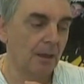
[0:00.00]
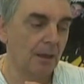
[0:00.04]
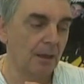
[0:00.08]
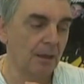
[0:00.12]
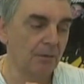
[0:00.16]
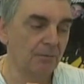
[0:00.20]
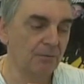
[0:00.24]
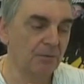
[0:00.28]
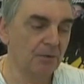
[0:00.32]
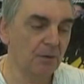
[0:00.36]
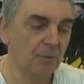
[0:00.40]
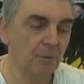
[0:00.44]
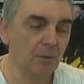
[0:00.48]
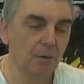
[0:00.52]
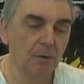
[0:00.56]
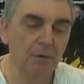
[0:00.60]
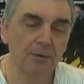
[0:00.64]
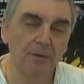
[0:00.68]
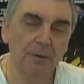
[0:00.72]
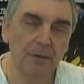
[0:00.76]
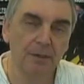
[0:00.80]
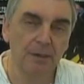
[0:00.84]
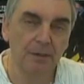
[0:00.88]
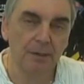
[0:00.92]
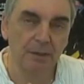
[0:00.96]
If you
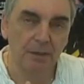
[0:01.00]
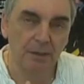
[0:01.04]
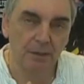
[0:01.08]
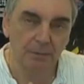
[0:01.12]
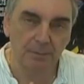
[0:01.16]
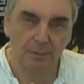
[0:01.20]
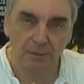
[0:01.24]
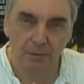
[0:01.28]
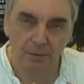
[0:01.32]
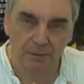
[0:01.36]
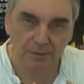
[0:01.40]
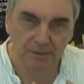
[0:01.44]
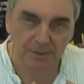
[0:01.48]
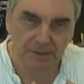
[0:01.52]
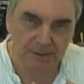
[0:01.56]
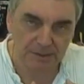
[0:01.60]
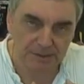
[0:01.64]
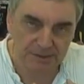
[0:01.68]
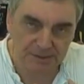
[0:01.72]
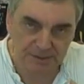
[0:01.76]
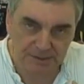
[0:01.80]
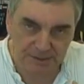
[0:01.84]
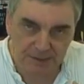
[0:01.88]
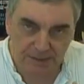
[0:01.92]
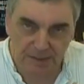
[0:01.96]
are in a hypnotic
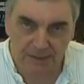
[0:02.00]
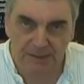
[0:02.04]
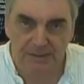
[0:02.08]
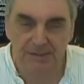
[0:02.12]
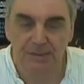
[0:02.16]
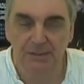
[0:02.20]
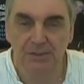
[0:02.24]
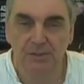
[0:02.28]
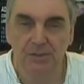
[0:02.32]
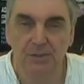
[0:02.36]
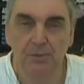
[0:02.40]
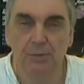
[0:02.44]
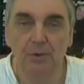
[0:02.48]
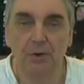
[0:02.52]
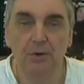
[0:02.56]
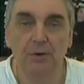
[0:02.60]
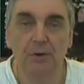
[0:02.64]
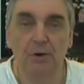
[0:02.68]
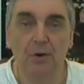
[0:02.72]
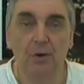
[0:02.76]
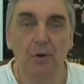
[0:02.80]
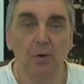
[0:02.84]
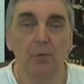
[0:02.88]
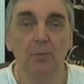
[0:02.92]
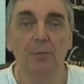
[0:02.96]
state and you are
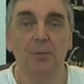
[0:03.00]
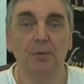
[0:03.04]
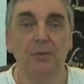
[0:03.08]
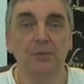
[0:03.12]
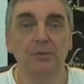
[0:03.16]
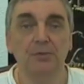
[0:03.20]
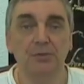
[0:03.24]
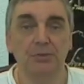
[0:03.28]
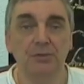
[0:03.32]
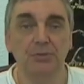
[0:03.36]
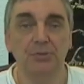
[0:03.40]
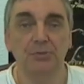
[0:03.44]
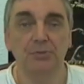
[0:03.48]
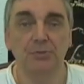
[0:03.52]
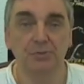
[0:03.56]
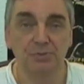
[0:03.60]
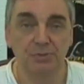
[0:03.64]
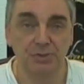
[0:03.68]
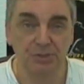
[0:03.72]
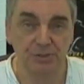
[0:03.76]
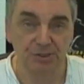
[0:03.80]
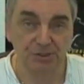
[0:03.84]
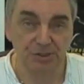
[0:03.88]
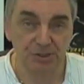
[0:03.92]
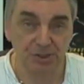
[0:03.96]
open to
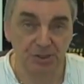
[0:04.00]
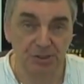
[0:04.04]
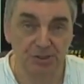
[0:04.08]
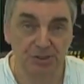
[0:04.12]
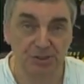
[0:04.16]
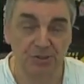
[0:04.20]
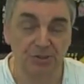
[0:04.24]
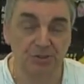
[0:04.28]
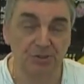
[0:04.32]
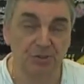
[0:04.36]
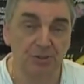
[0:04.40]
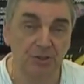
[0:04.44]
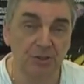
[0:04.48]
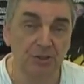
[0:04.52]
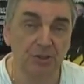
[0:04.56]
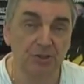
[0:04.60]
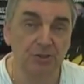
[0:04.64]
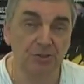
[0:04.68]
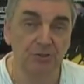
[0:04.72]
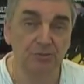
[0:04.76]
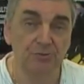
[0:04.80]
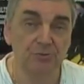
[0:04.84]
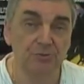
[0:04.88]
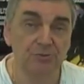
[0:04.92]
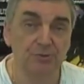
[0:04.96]
suggestion
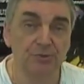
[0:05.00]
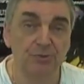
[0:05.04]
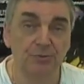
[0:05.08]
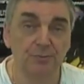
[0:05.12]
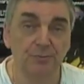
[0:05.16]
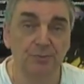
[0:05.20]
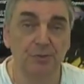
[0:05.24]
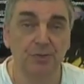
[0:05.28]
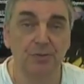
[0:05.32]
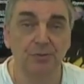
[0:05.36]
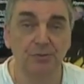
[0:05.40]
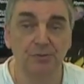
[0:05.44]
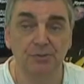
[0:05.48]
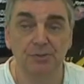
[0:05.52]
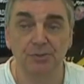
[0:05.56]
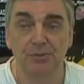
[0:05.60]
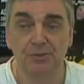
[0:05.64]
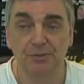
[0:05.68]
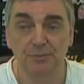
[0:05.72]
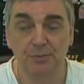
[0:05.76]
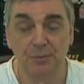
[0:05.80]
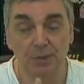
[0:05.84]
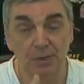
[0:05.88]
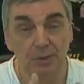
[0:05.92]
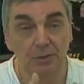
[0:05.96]
and your
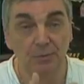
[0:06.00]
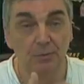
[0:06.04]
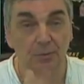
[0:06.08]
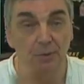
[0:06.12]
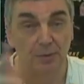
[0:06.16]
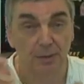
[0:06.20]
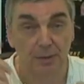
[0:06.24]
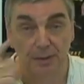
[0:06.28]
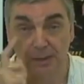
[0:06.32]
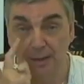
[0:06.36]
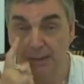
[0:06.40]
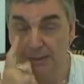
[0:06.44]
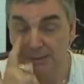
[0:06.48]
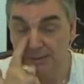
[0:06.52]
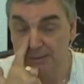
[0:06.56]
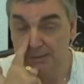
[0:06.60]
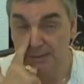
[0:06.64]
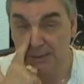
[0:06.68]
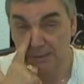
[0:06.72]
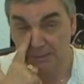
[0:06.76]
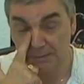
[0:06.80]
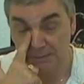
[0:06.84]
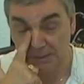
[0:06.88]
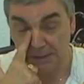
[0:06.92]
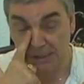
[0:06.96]
subconscious mind will
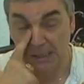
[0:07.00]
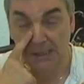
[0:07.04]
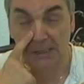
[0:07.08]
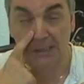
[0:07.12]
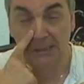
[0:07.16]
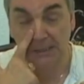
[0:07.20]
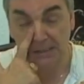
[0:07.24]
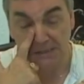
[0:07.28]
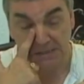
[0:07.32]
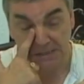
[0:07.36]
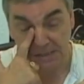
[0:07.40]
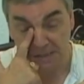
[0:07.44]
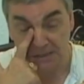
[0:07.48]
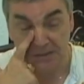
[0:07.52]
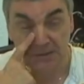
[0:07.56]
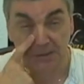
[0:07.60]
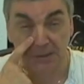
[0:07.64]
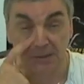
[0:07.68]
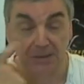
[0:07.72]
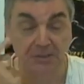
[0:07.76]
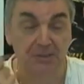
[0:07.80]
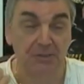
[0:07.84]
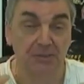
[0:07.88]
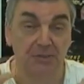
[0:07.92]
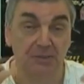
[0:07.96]
accept any
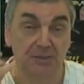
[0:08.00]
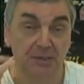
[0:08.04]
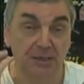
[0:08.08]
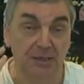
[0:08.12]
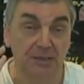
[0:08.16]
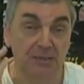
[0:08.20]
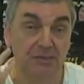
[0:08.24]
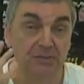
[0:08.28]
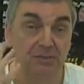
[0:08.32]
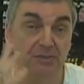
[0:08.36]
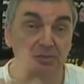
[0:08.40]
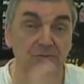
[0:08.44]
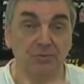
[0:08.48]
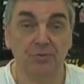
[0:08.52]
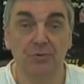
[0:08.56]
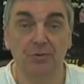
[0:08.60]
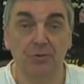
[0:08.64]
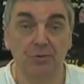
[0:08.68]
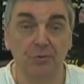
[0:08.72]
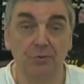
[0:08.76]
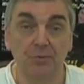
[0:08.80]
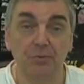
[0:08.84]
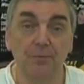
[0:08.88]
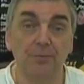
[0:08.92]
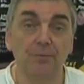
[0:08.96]
suggestion as
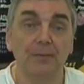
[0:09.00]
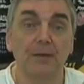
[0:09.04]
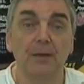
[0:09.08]
true,